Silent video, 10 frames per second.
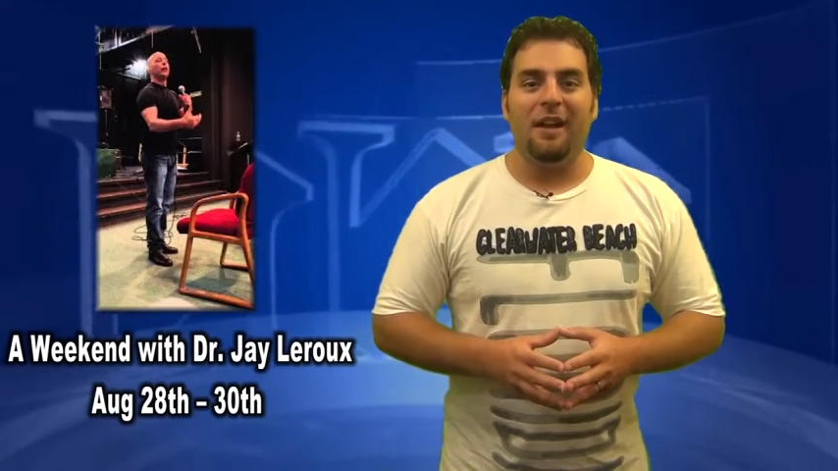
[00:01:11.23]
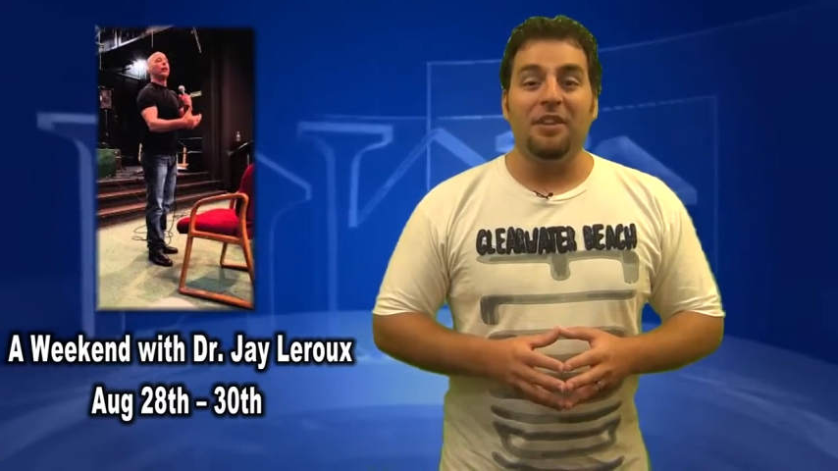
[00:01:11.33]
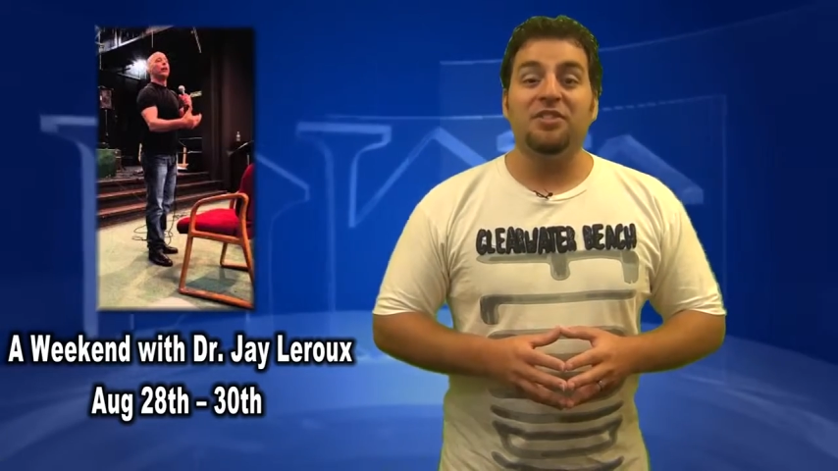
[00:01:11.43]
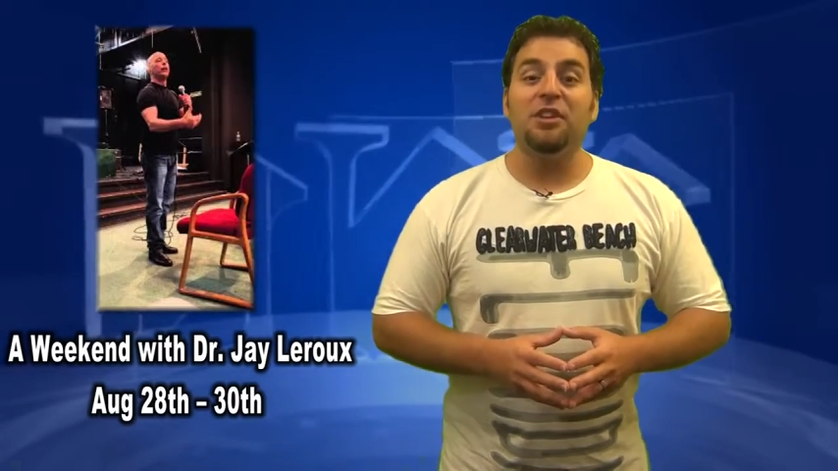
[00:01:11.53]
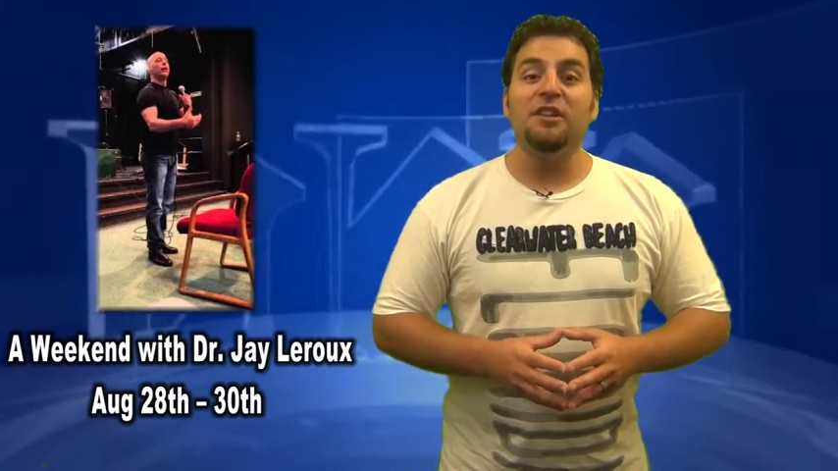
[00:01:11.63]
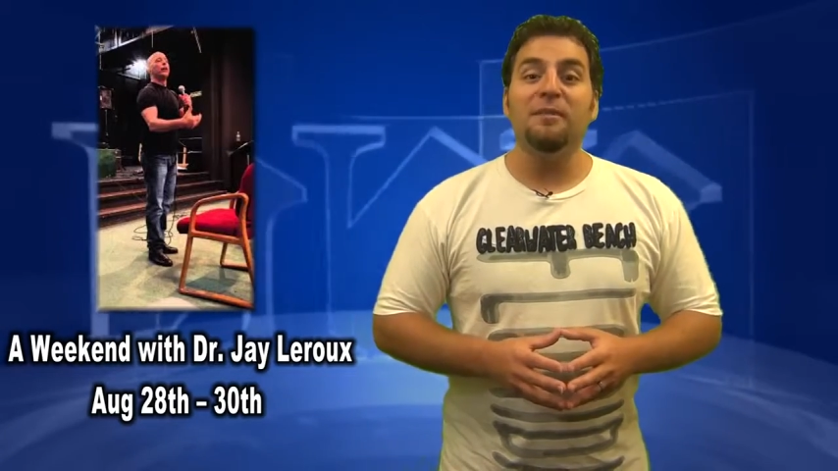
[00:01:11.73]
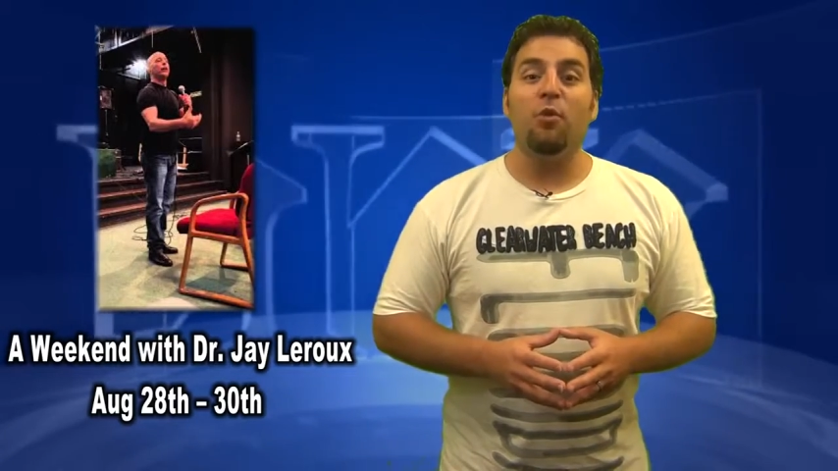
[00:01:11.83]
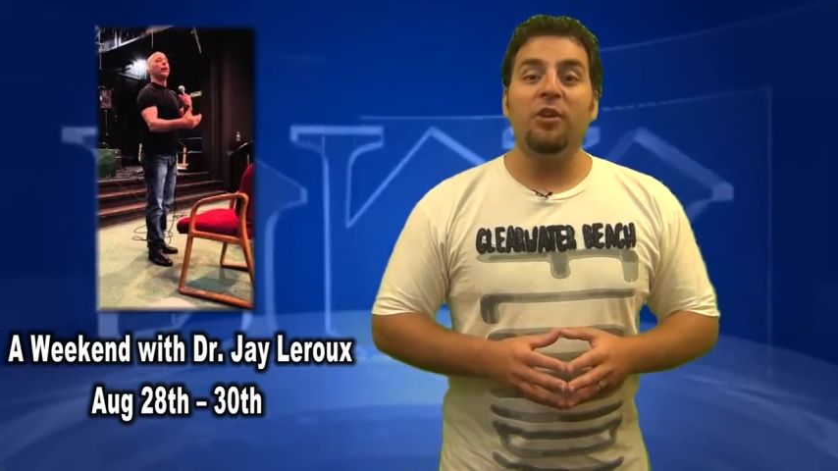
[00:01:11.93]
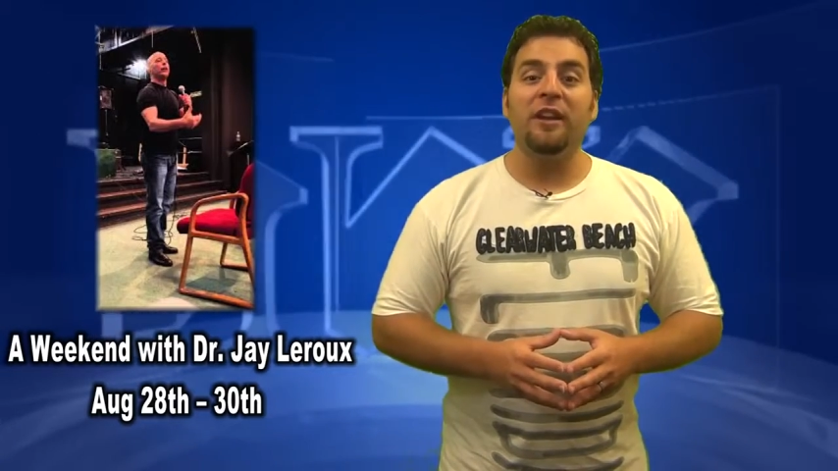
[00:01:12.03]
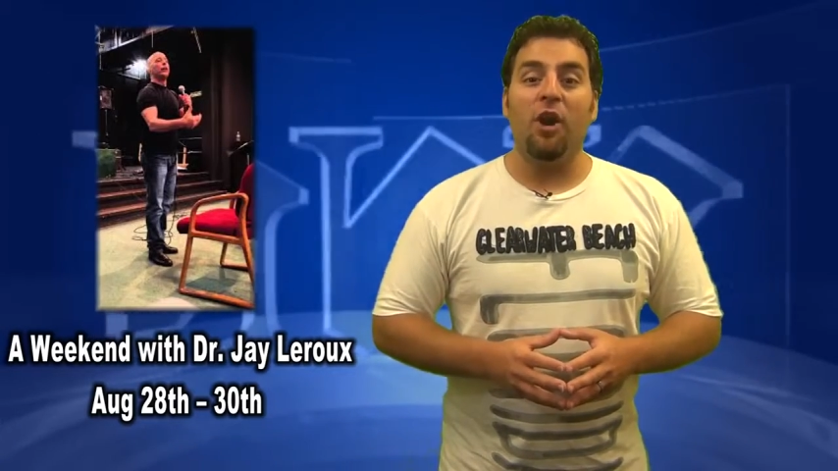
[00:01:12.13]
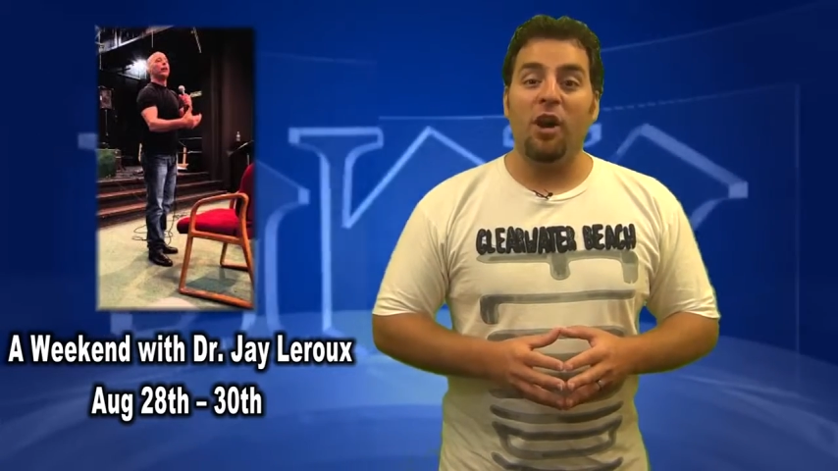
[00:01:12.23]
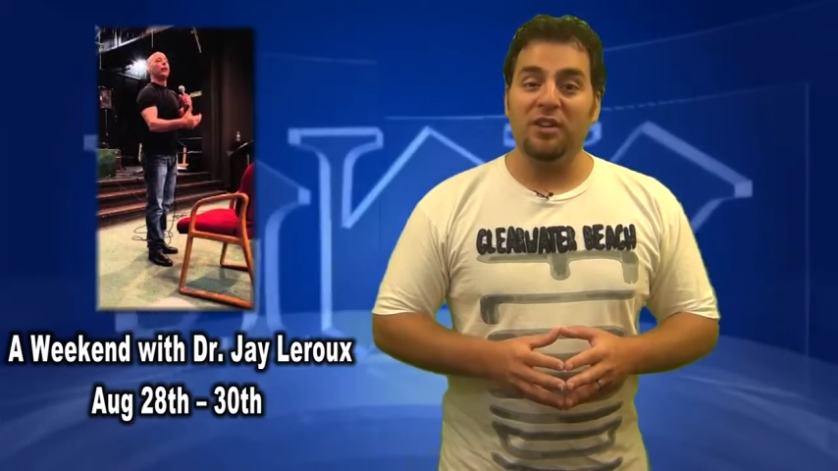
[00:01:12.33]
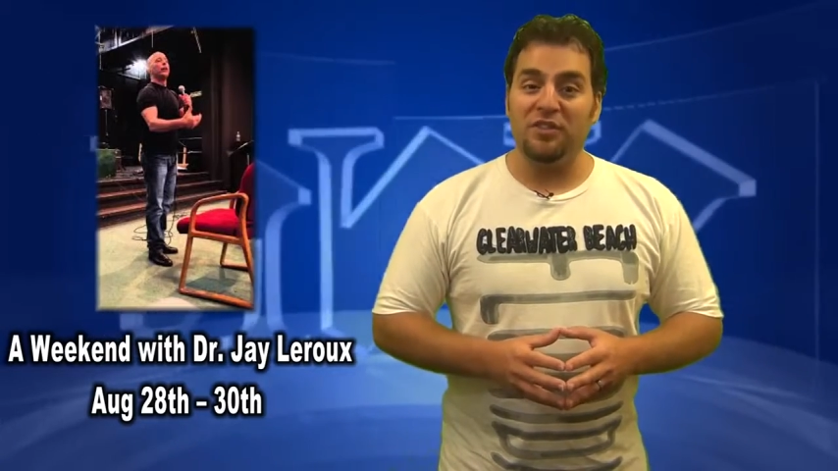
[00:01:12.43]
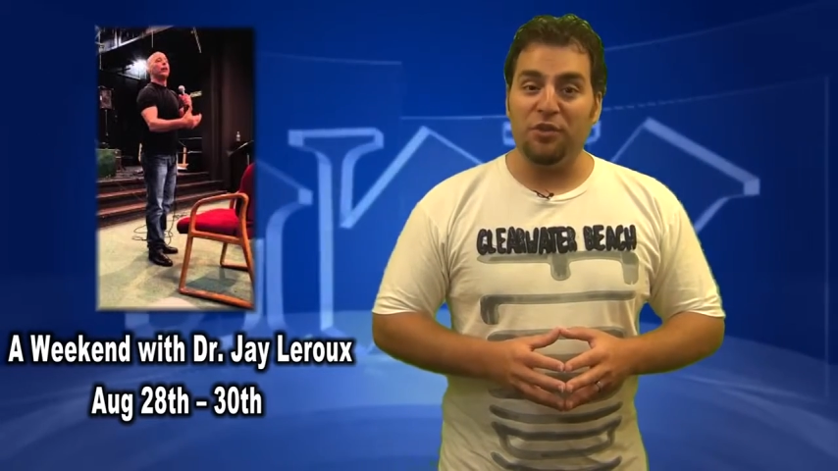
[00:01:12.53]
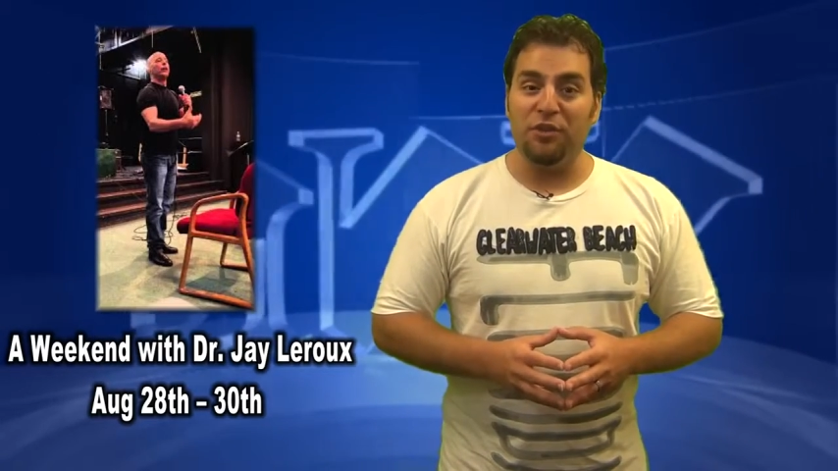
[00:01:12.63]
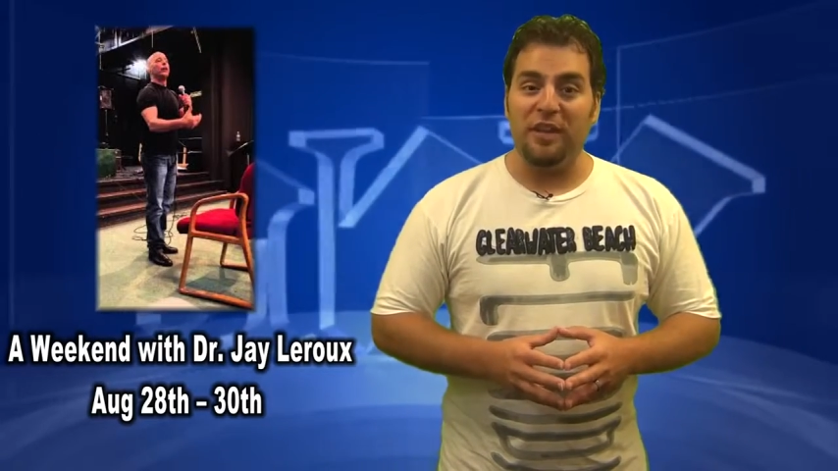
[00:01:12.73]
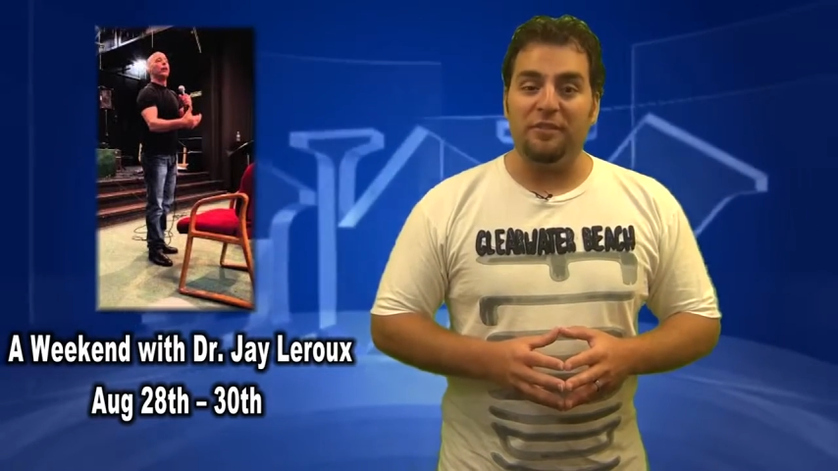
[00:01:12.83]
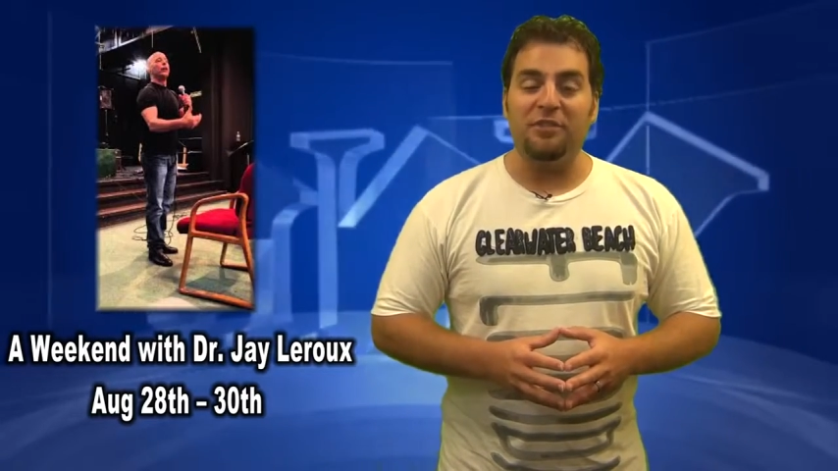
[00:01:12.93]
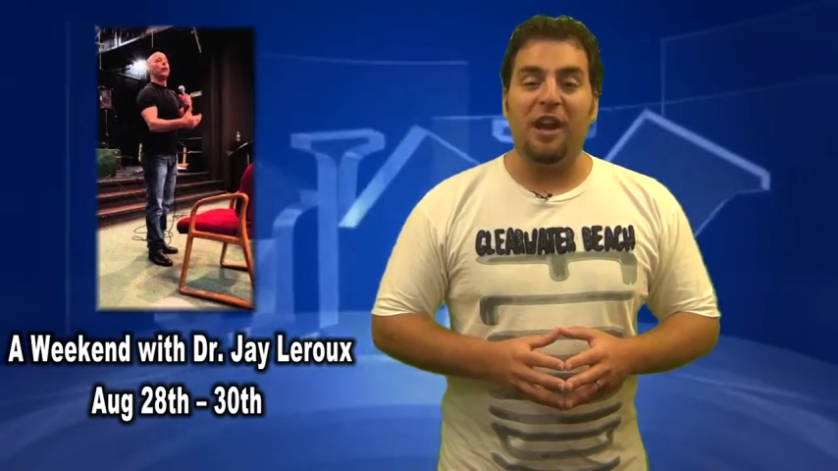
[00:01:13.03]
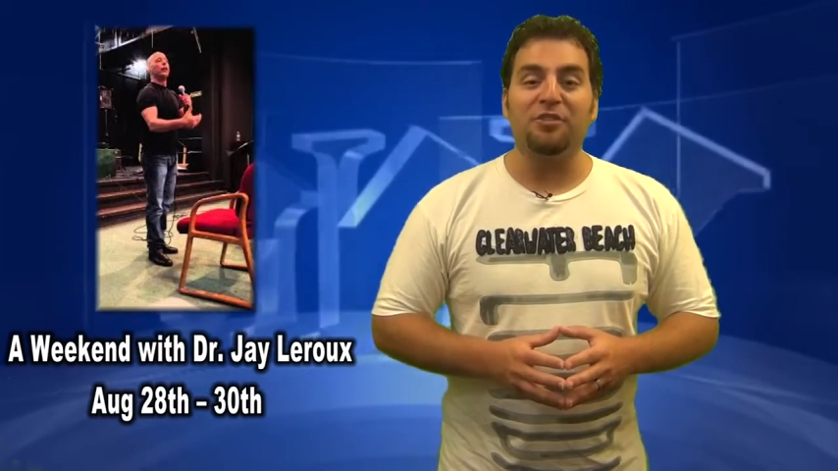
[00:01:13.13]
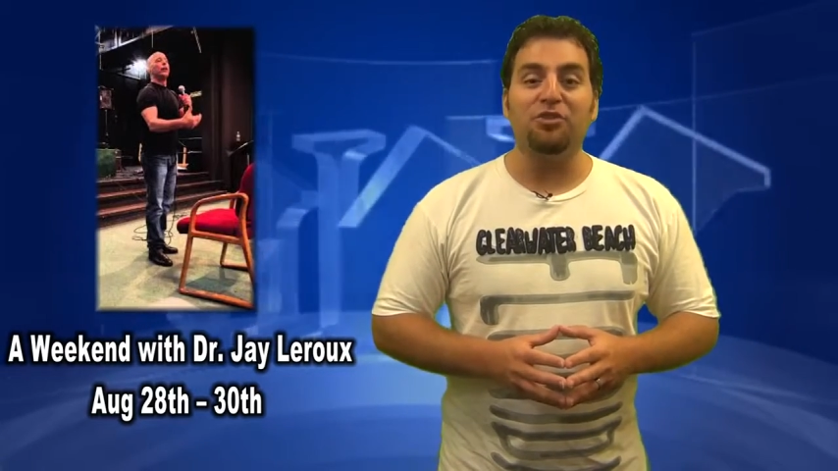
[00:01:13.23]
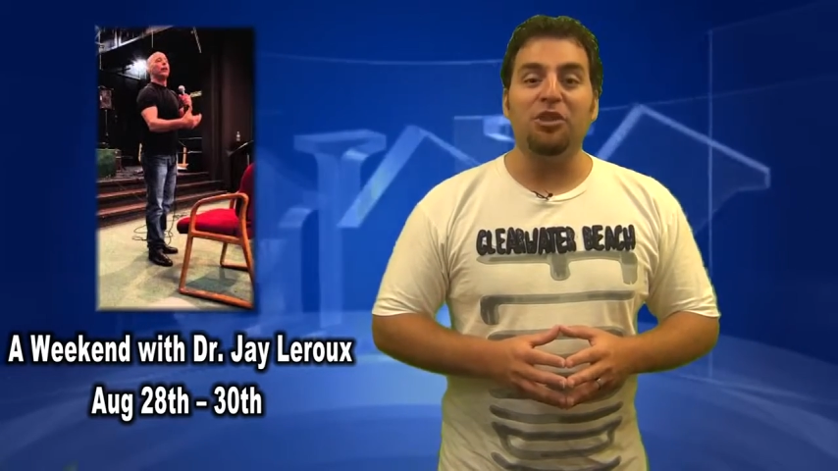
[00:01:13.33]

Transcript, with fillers: On Sunday morning, August 30th, Dr.